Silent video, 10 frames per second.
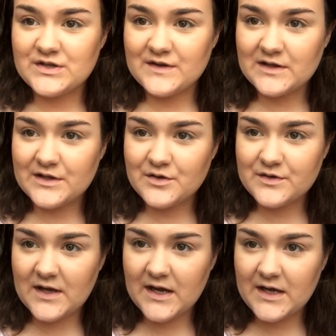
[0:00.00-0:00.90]
It's a little
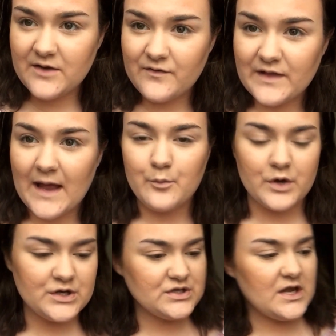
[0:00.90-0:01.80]
tiny flat
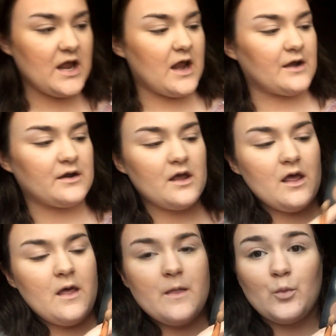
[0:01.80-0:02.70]
brush, and
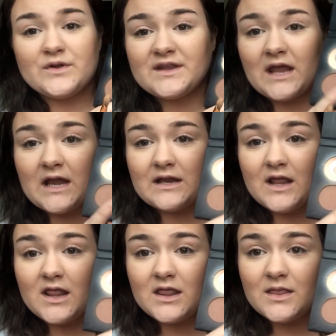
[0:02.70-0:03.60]
once again,
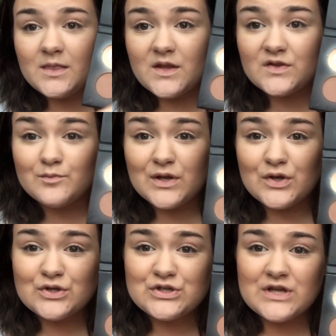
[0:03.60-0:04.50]
this
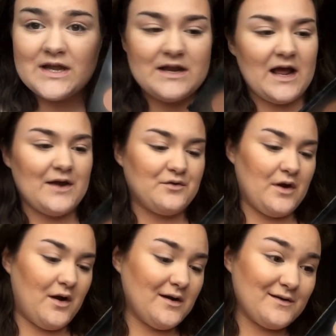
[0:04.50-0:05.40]
middle shade, I don't
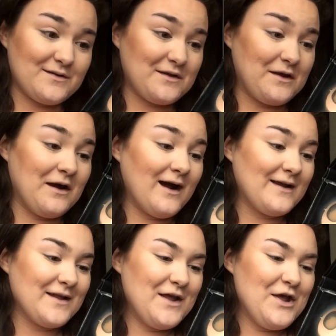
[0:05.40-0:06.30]
honest to
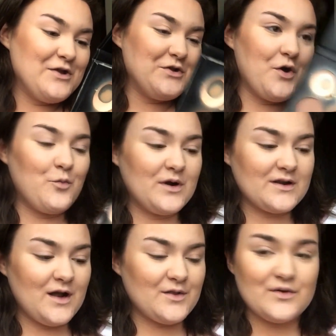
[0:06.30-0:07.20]
God know
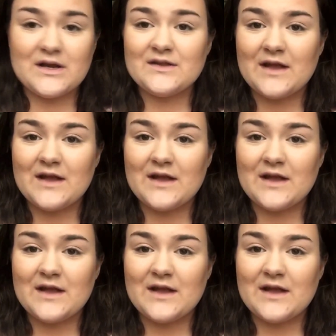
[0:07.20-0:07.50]
what color it is.